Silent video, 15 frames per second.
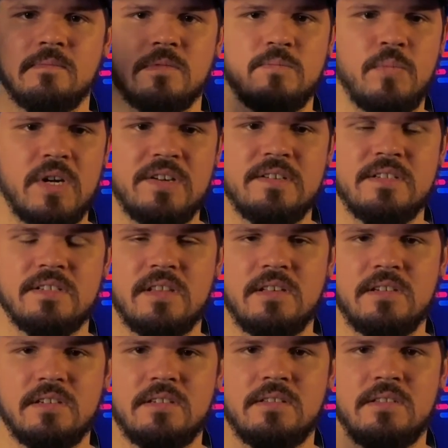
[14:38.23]
because
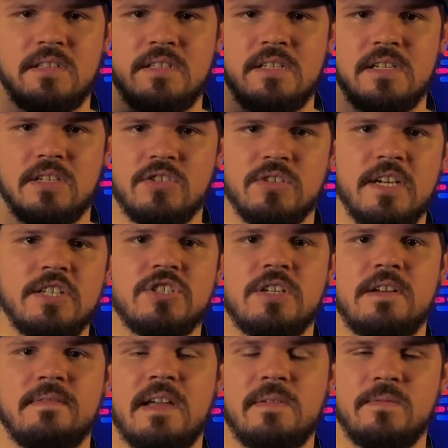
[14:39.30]
the creation
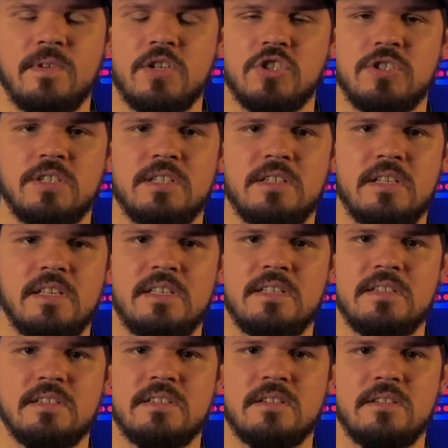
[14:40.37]
of that function
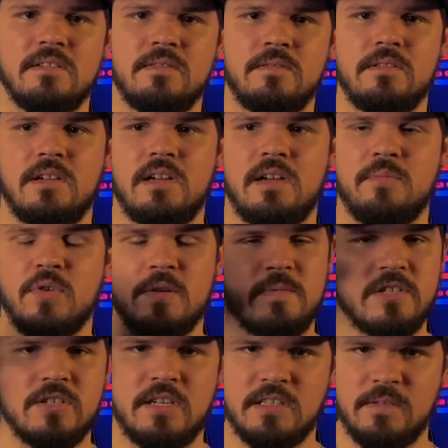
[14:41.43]
is pretty
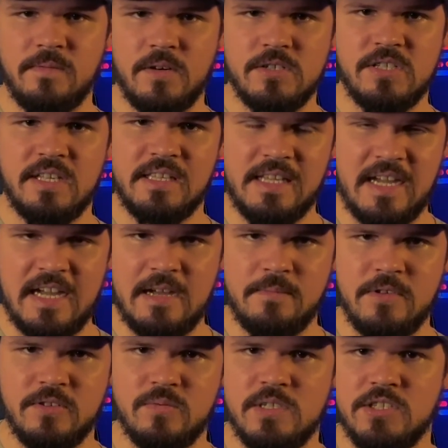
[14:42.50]
much like the first thing that
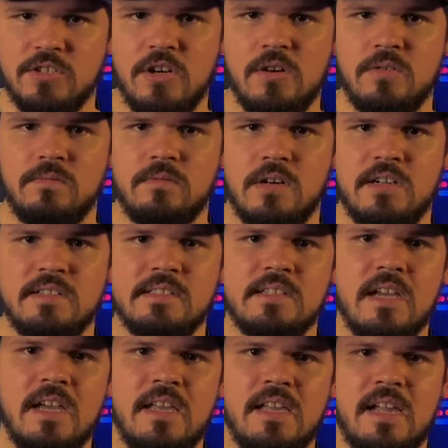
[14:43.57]
happens when your code runs.
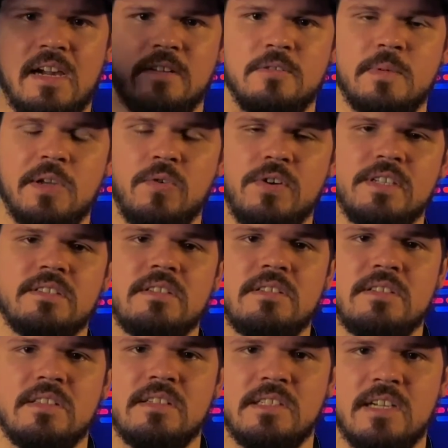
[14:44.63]
and it'll be hoisted
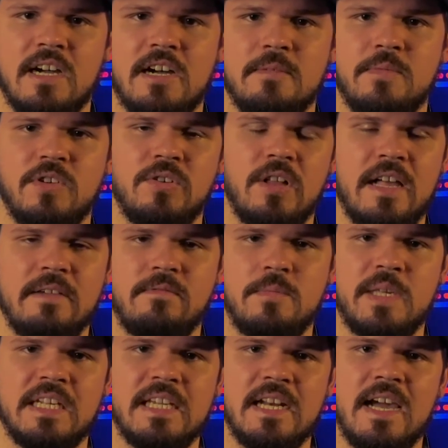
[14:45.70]
to the top and you'll have
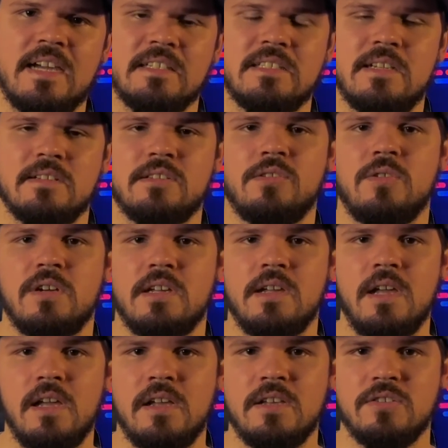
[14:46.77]
immediate access to it.
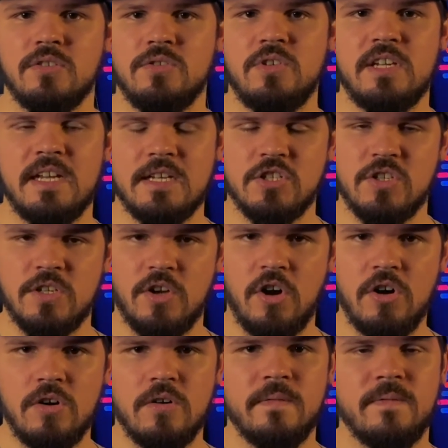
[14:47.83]
So you can actually
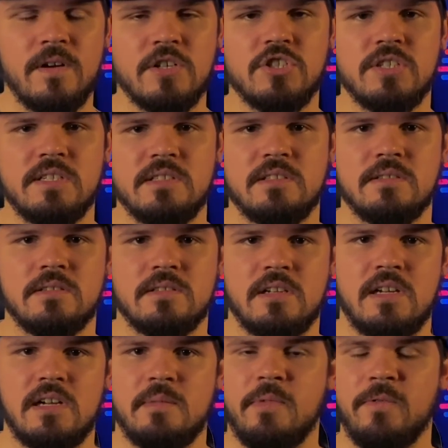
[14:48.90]
call functions
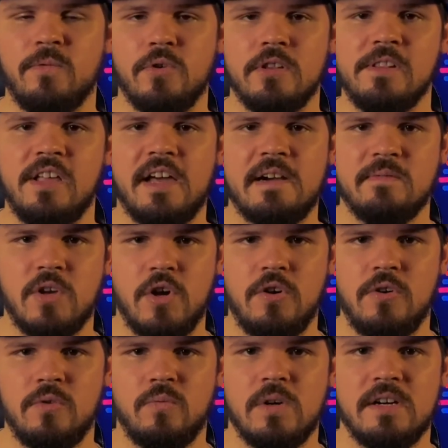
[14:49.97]
before the line of
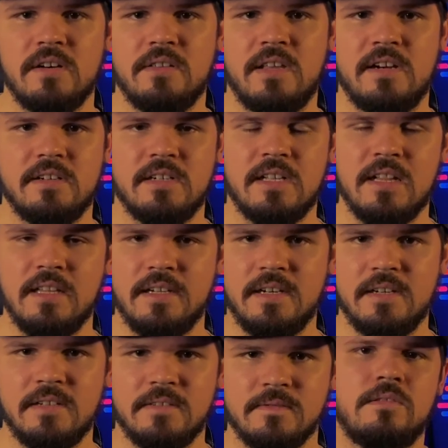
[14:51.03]
code where they're
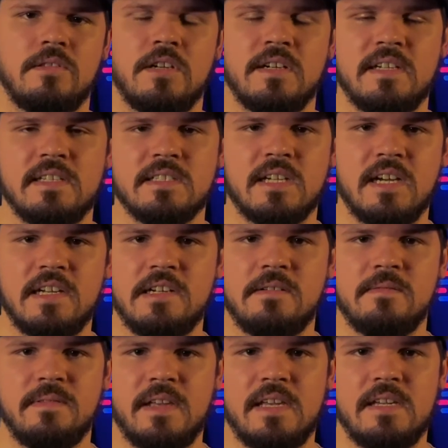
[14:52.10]
declared. There is kind
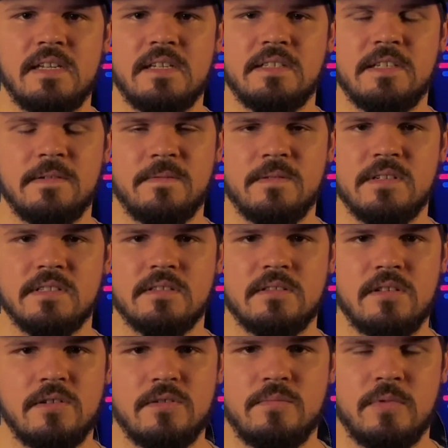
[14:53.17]
of a difference
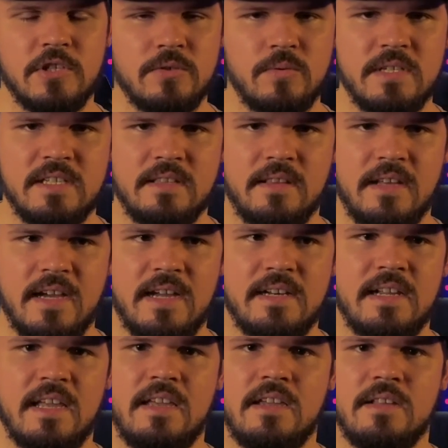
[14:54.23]
though between
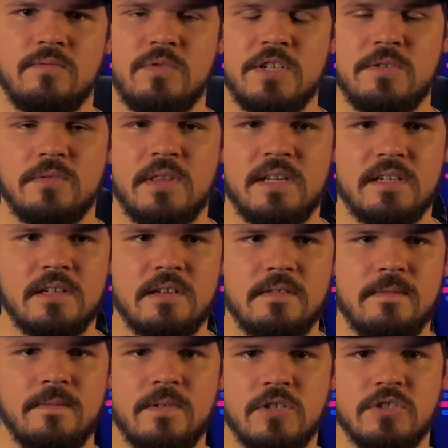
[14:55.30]
that and when you think
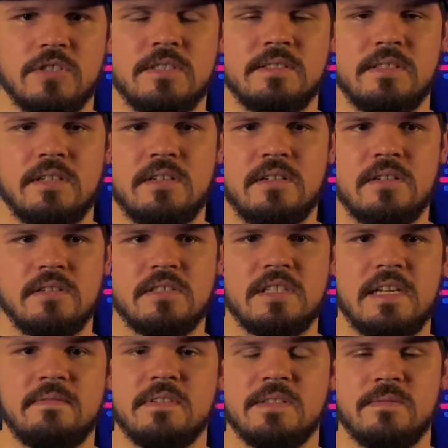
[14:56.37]
of functions that are
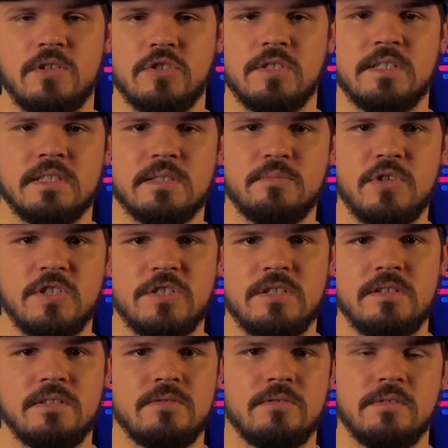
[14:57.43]
saved as function
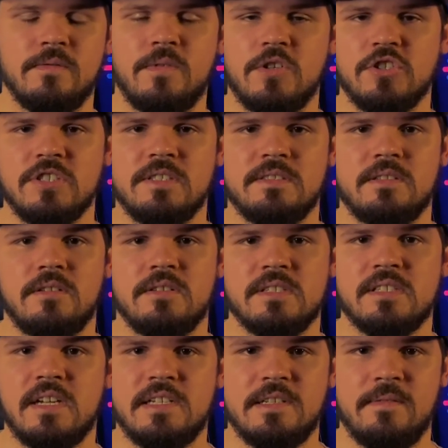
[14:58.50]
expressions or functions that are
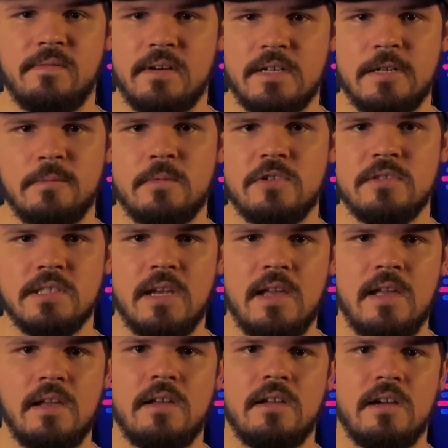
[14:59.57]
assigned to variables,
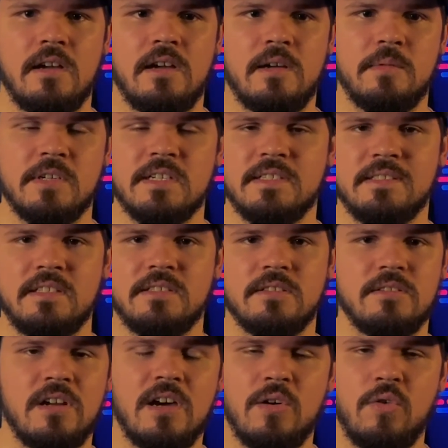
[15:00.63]
because these are not